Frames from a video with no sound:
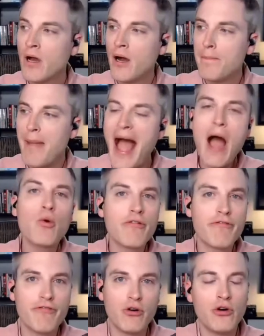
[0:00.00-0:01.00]

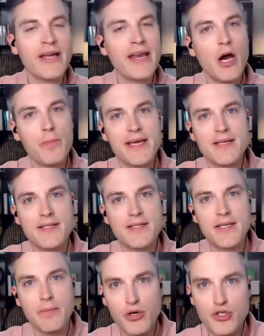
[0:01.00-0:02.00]
powerful in helping us get
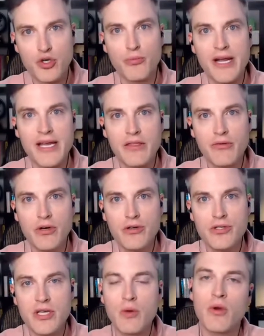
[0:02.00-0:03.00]
personal
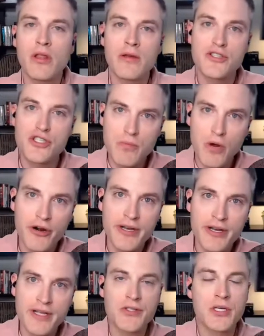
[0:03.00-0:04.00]
breakthroughs, and one of the
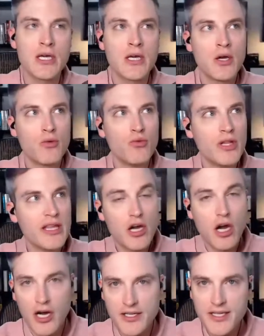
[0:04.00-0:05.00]
smartest, really,
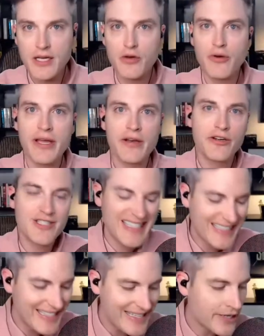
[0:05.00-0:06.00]
content creators,
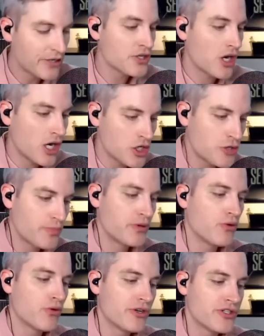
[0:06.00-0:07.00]
leaders,
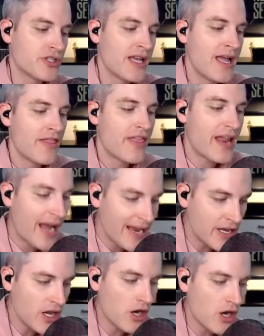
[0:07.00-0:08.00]
entrepreneurs that I
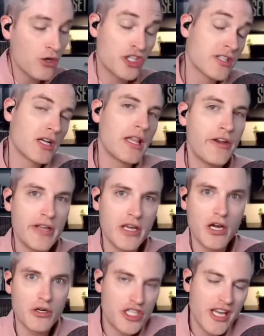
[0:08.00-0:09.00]
know. She's a clarity
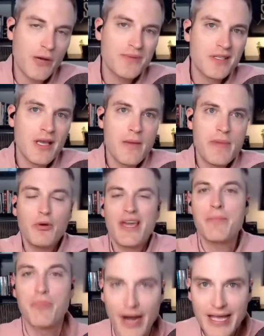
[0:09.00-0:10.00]
coach. She helps people
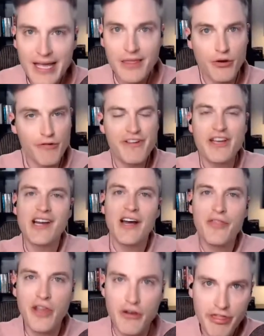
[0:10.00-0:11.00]
get breakthrough, figure out
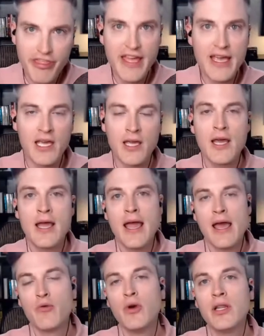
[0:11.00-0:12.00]
their thing,
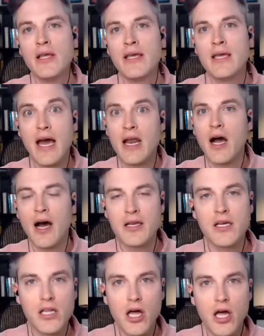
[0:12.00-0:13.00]
and really kind of
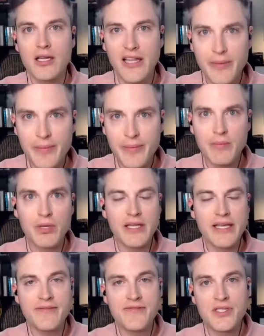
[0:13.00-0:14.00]
unclog limiting
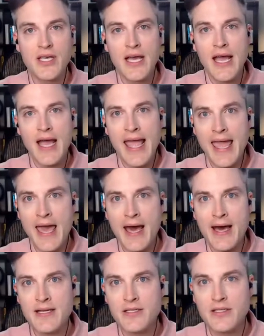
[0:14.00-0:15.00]
beliefs
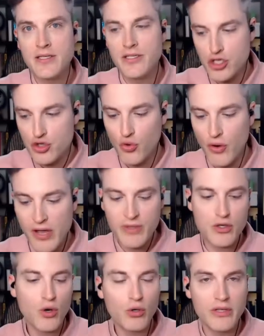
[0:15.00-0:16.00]
and destroy
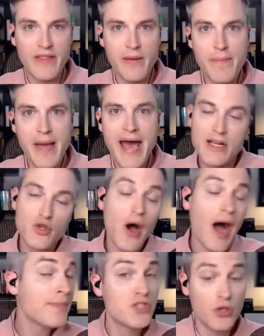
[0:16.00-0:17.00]
what's holding them back. So
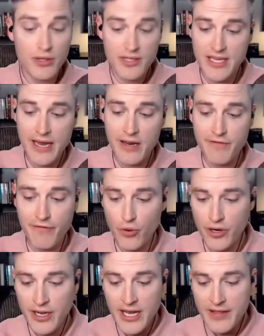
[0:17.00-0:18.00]
I'm so excited
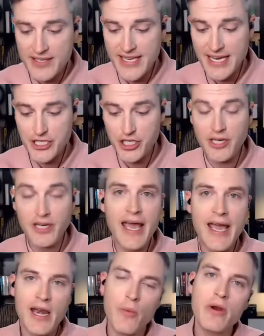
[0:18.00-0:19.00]
for the session today.
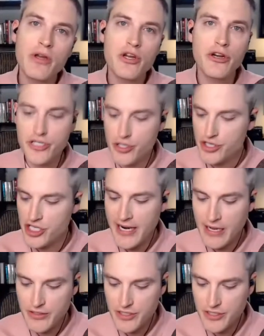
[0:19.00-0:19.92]
And I want to encourage you, shut out